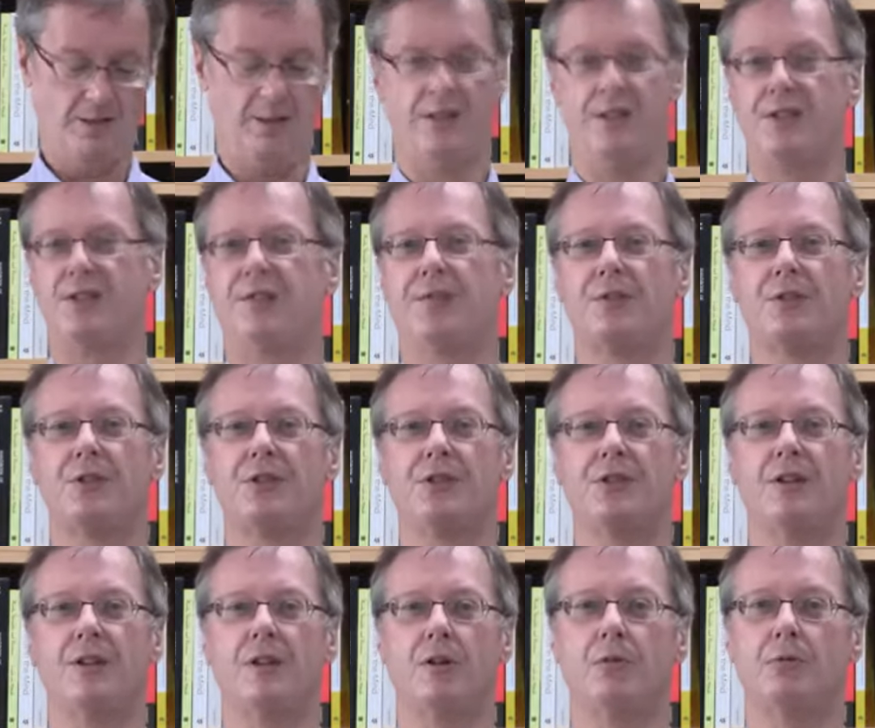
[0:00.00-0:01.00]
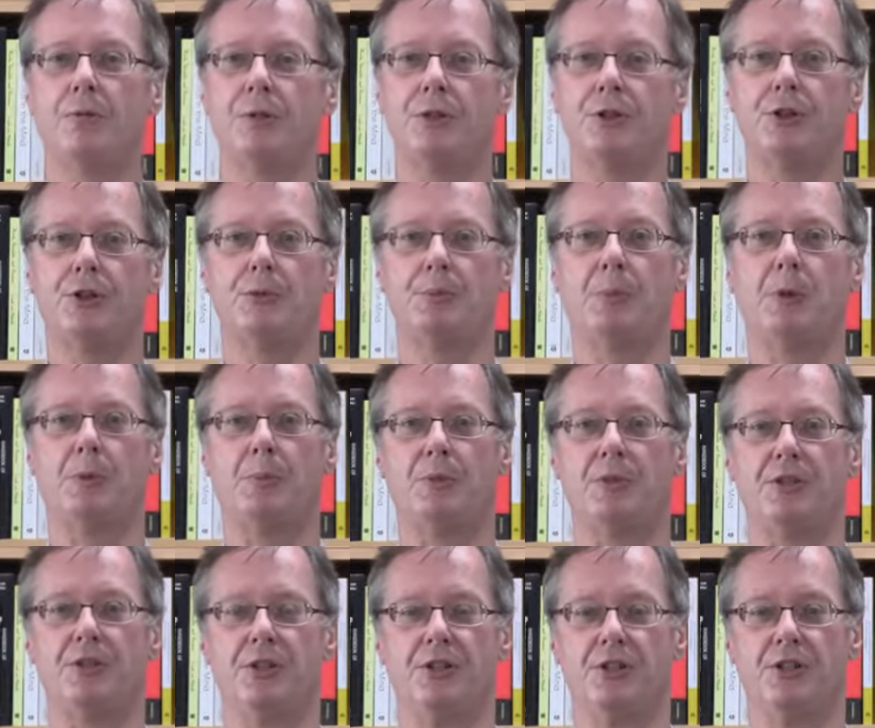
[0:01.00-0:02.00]
Is it for study or research
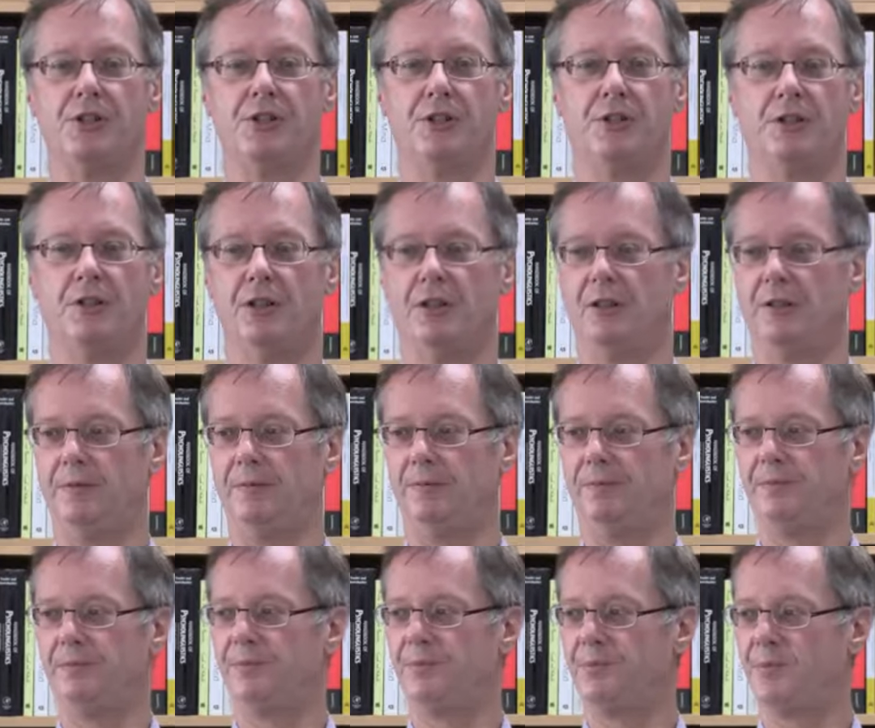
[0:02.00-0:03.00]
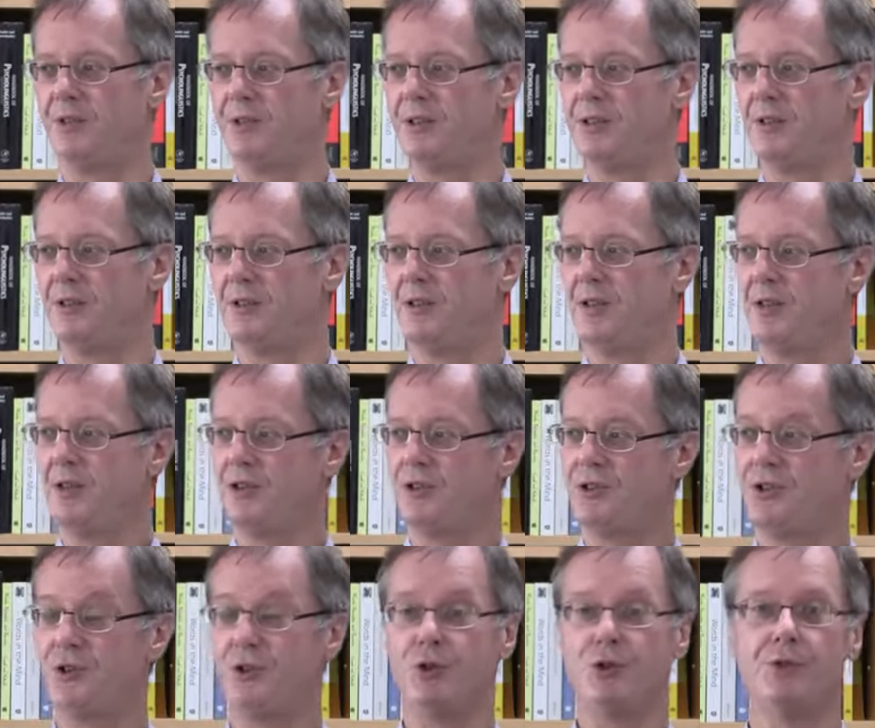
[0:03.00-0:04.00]
purposes? Is it
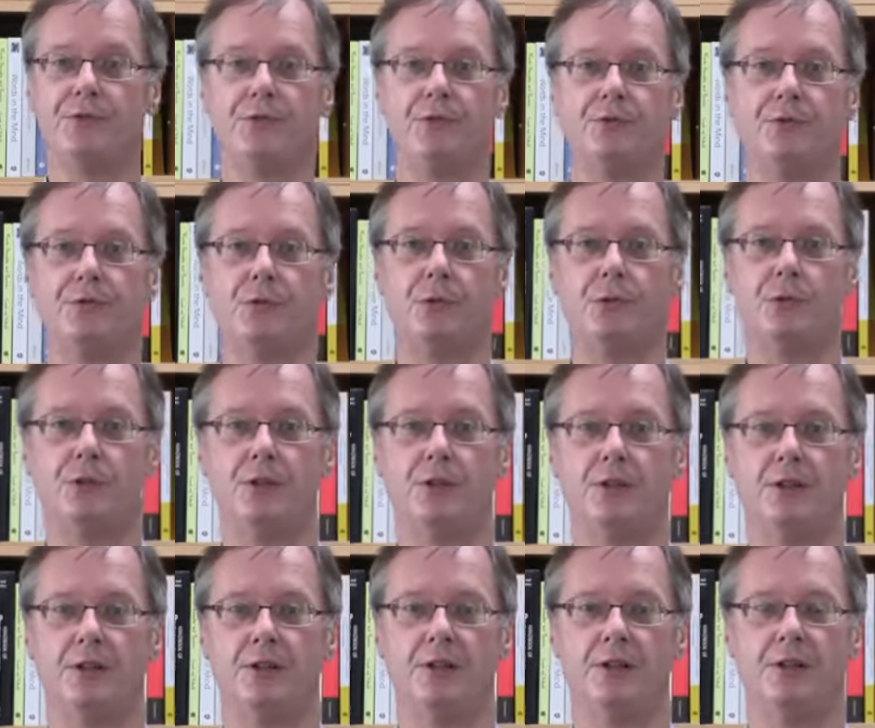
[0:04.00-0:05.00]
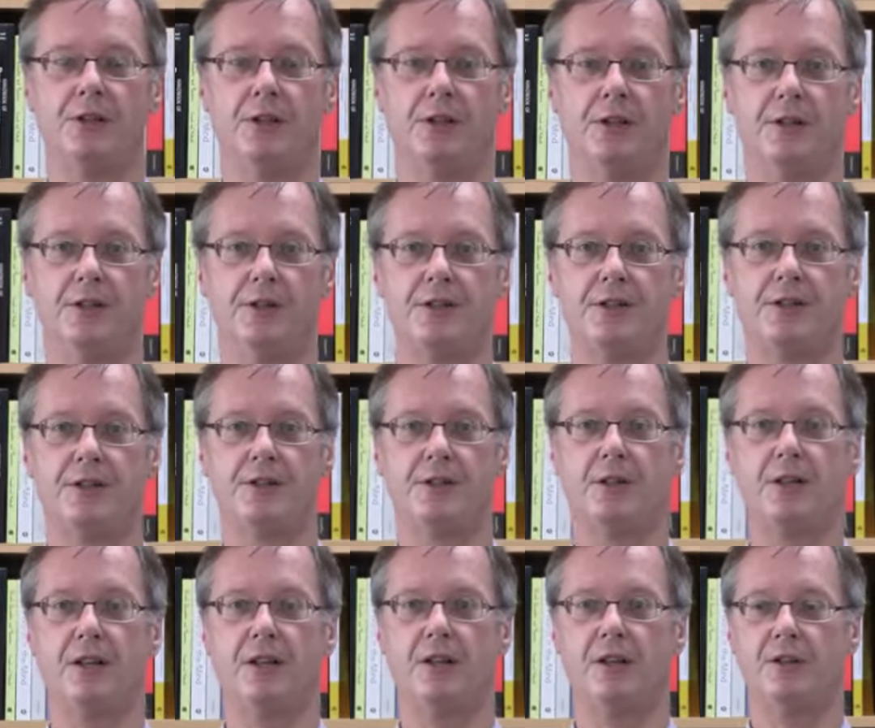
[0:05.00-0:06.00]
just useful for
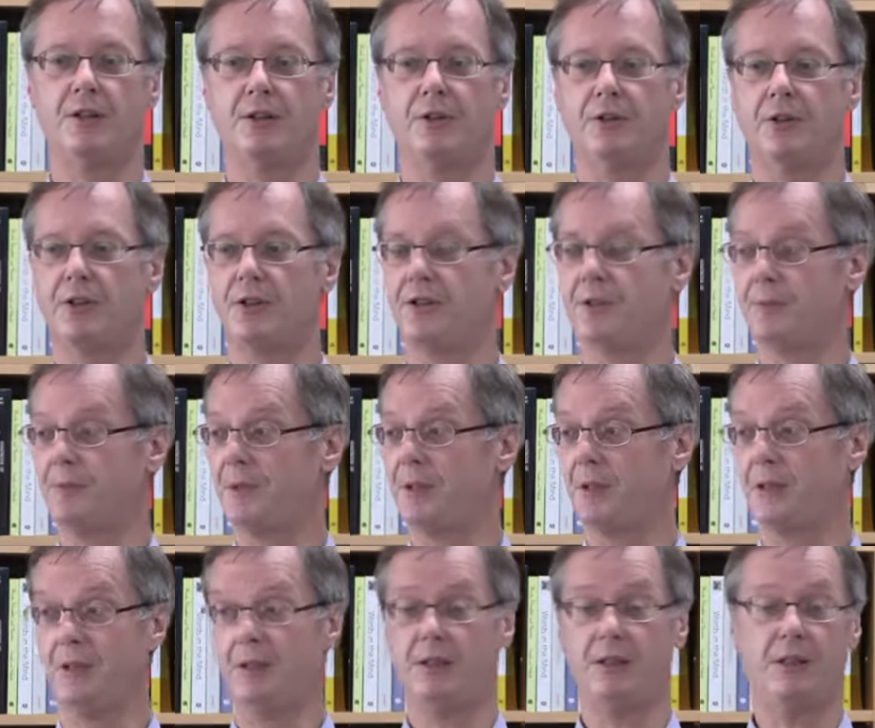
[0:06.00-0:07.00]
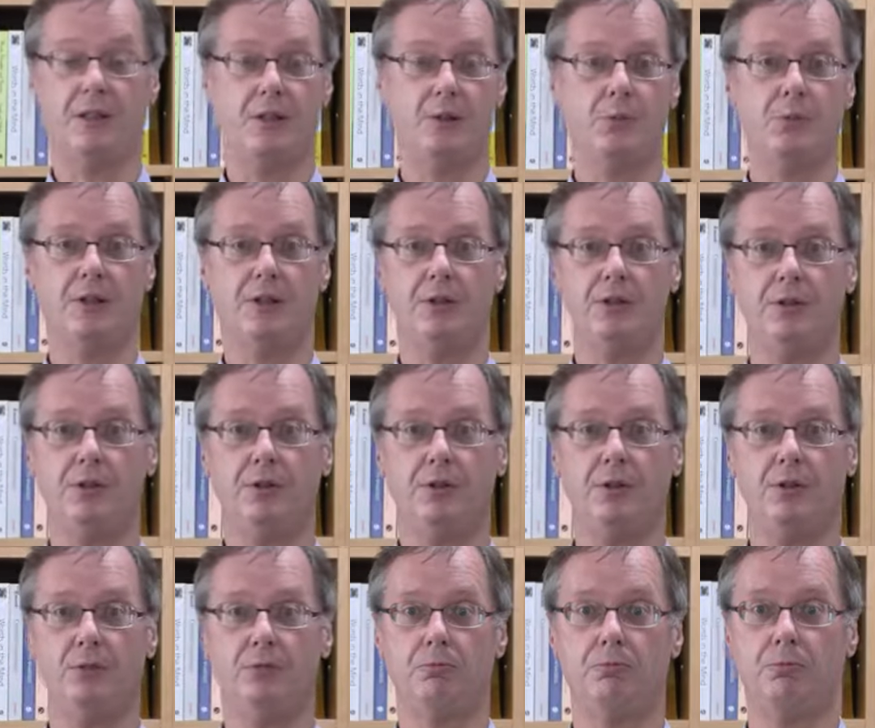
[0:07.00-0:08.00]
studying and learning something that you want to do?
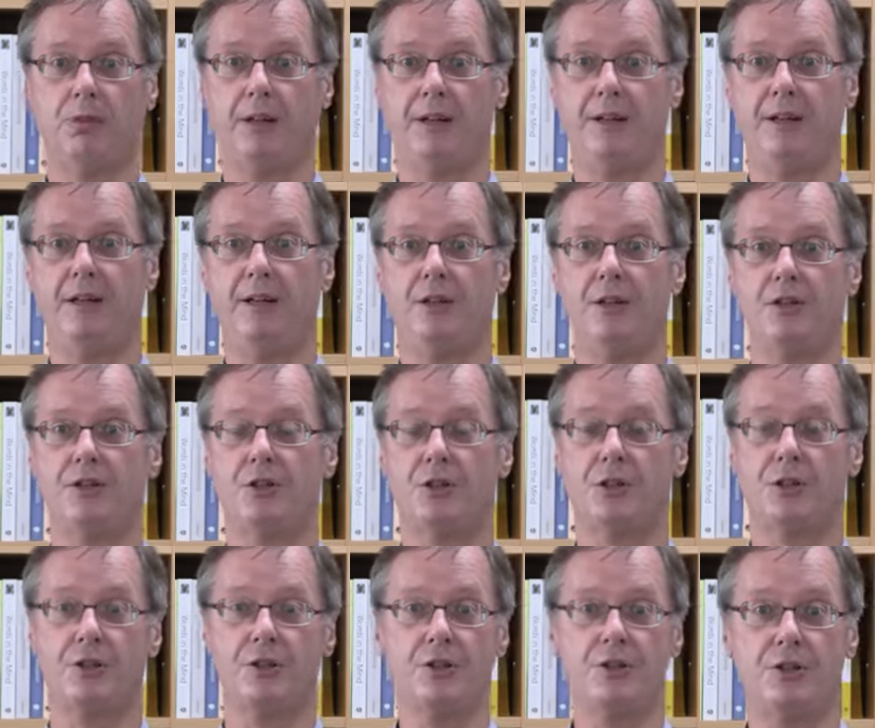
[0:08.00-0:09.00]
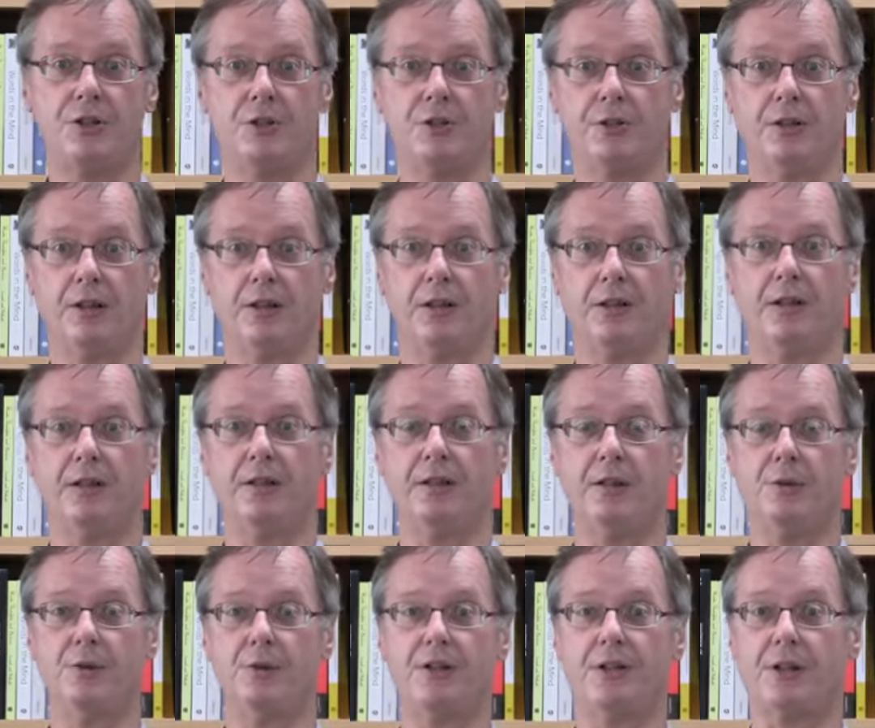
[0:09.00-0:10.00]
You like English literature, you like
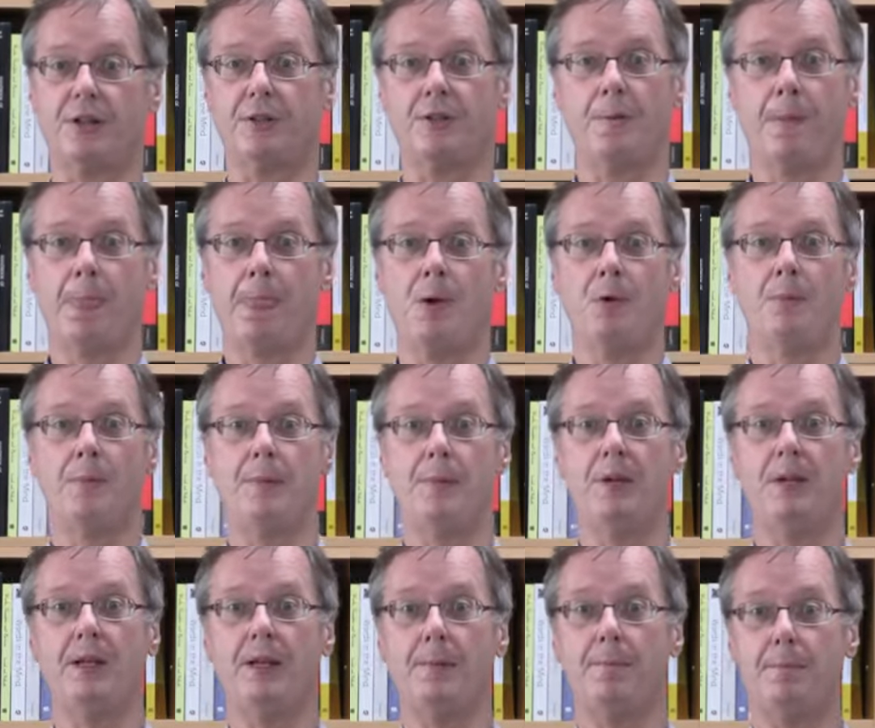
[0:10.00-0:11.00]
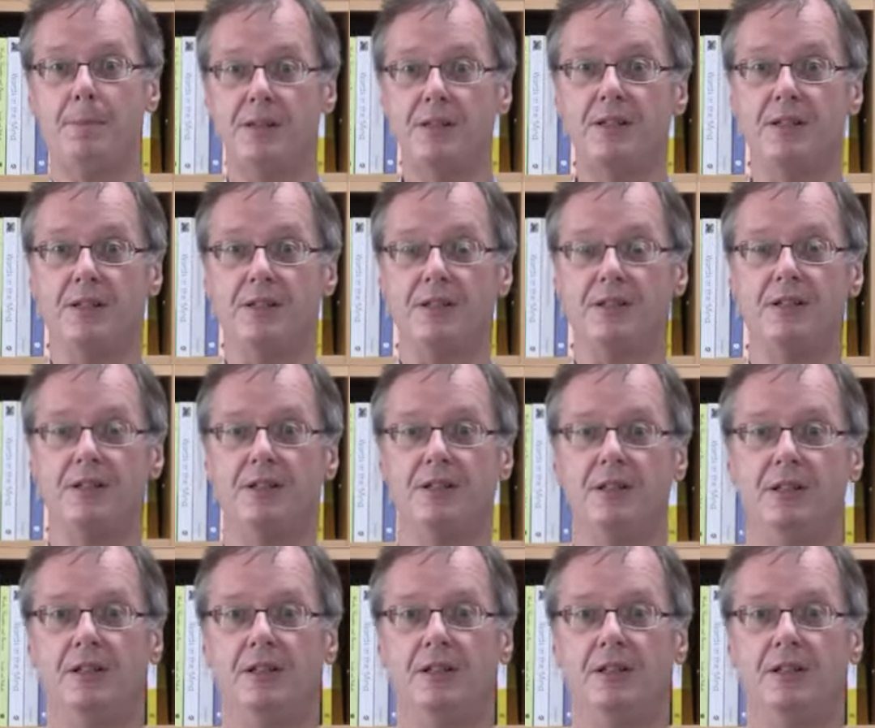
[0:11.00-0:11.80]
linguistics, maybe you like business.